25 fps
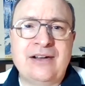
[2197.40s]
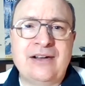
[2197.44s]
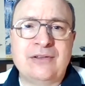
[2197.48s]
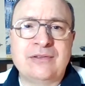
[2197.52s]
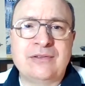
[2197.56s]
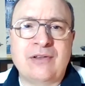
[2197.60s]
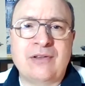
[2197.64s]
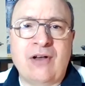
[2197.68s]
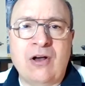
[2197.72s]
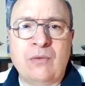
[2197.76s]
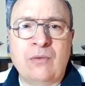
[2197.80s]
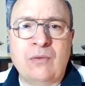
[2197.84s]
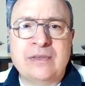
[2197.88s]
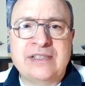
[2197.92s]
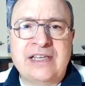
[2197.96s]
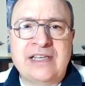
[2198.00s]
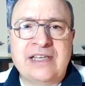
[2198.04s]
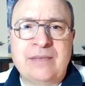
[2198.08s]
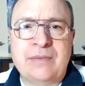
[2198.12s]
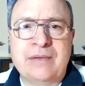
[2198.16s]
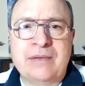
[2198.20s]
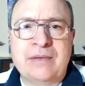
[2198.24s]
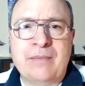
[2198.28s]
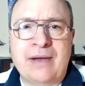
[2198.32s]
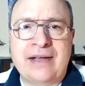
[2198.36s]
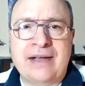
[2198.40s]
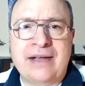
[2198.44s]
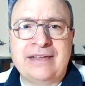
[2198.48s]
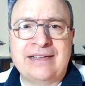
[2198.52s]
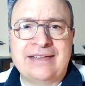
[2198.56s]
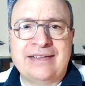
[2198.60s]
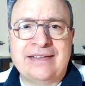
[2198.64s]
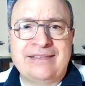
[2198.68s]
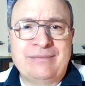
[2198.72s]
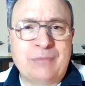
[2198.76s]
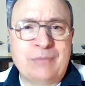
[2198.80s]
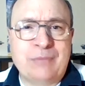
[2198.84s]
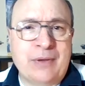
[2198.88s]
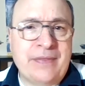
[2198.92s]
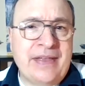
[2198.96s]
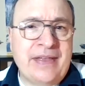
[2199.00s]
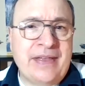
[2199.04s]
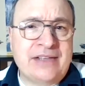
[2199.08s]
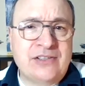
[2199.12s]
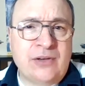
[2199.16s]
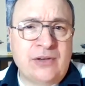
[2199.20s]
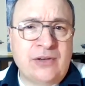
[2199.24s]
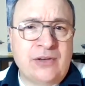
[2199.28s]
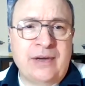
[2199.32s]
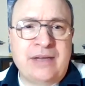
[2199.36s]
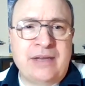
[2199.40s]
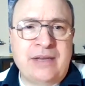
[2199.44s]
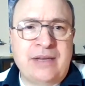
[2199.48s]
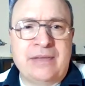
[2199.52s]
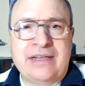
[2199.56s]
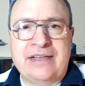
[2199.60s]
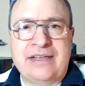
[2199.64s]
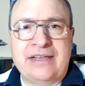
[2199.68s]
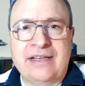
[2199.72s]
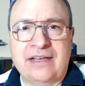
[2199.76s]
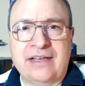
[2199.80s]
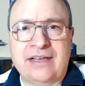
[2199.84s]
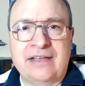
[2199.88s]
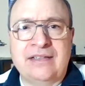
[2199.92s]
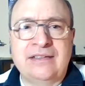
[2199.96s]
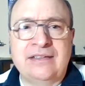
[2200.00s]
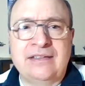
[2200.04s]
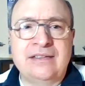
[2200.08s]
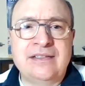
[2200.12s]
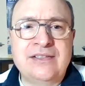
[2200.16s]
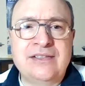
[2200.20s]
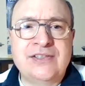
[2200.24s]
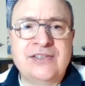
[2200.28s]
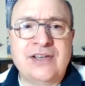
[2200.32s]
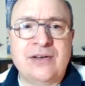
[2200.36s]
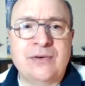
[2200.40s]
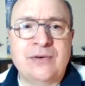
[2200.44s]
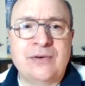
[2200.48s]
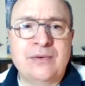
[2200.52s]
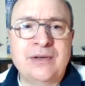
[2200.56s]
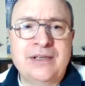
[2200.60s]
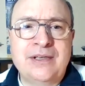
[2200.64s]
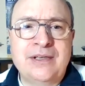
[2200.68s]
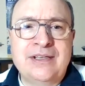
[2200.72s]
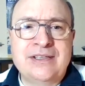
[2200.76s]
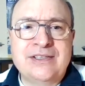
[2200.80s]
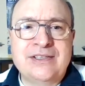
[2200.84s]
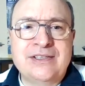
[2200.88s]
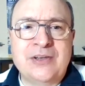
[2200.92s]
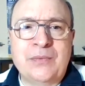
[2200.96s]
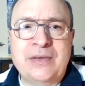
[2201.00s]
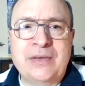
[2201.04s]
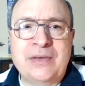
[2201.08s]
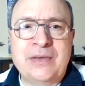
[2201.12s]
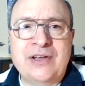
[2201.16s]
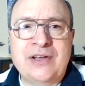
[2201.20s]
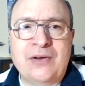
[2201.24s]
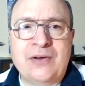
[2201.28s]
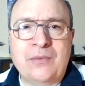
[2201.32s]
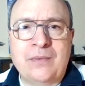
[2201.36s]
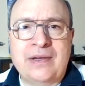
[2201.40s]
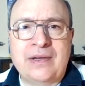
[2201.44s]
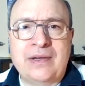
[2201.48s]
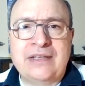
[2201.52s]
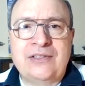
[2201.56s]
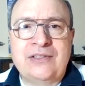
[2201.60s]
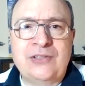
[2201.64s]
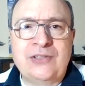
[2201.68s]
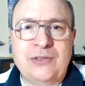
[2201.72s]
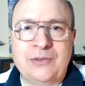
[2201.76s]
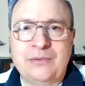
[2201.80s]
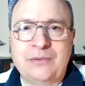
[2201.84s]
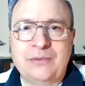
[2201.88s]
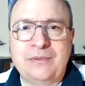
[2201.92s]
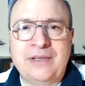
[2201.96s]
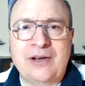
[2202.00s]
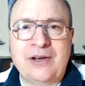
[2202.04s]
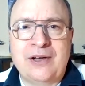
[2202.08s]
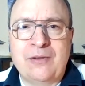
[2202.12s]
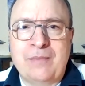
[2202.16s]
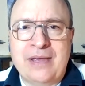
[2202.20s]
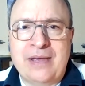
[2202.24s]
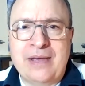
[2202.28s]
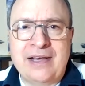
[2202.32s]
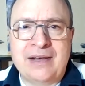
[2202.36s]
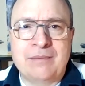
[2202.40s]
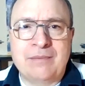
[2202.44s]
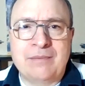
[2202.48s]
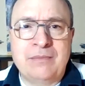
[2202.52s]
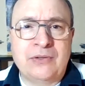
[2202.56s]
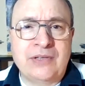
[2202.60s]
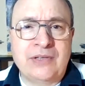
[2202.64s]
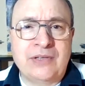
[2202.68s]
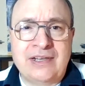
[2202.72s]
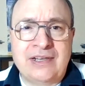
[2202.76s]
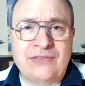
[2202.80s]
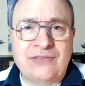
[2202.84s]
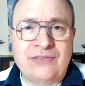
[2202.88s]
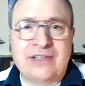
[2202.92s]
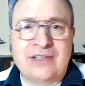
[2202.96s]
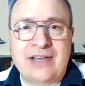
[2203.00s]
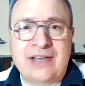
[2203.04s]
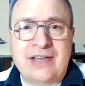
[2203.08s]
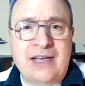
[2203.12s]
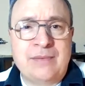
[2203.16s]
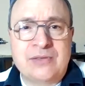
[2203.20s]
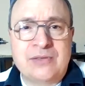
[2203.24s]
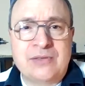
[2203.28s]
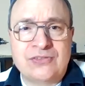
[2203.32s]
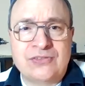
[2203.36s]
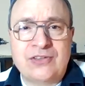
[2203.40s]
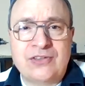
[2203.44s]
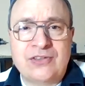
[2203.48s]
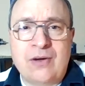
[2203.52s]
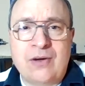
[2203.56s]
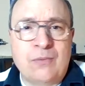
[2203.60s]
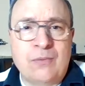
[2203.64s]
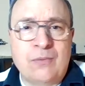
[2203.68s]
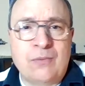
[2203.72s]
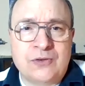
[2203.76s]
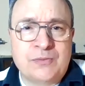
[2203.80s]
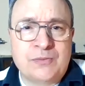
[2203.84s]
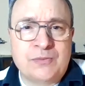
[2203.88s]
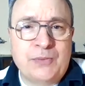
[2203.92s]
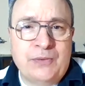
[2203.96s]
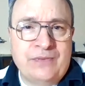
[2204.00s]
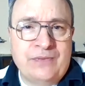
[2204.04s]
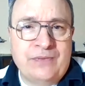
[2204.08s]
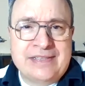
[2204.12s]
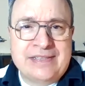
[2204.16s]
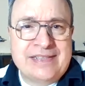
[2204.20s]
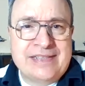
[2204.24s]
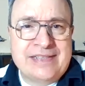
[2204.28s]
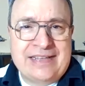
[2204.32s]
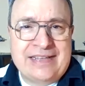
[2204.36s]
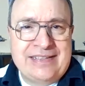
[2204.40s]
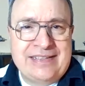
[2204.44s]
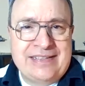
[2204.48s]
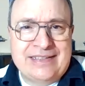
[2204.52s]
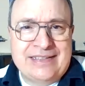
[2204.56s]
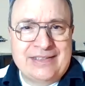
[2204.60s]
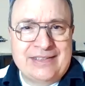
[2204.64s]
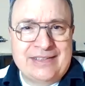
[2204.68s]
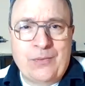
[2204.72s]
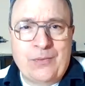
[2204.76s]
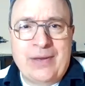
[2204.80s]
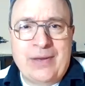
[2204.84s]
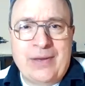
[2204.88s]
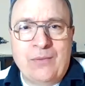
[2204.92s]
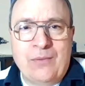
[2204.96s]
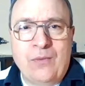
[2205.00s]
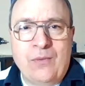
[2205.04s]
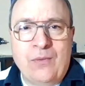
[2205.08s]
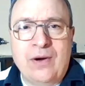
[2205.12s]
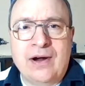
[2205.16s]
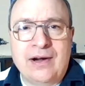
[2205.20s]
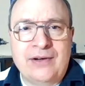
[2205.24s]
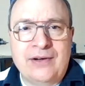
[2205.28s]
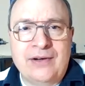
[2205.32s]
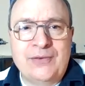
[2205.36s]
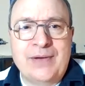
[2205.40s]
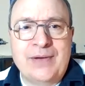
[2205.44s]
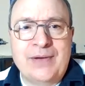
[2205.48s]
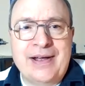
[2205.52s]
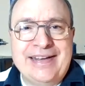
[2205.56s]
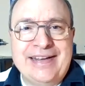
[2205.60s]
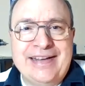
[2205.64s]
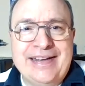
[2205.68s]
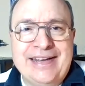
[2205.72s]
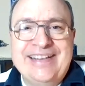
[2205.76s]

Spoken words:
always keep in mind that, well, that's already been done. So we don't want to, make a million different types of Star Wars movies. That didn't quite work, right?